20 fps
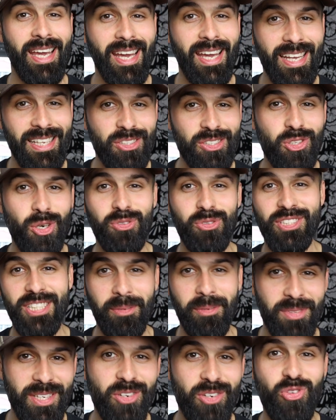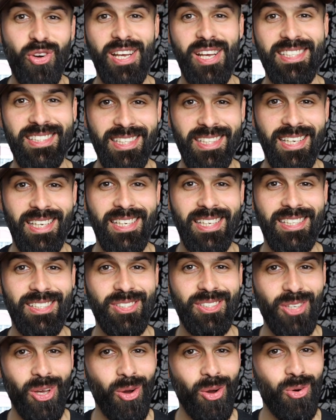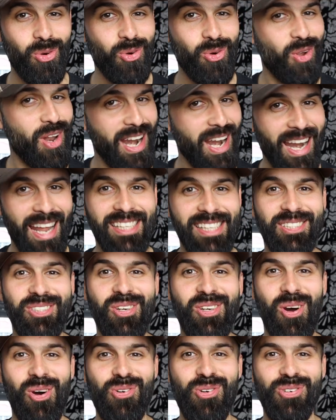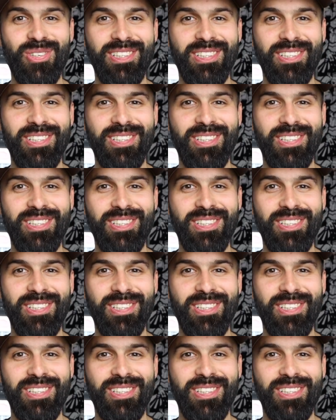and draw something crazy. So let's go!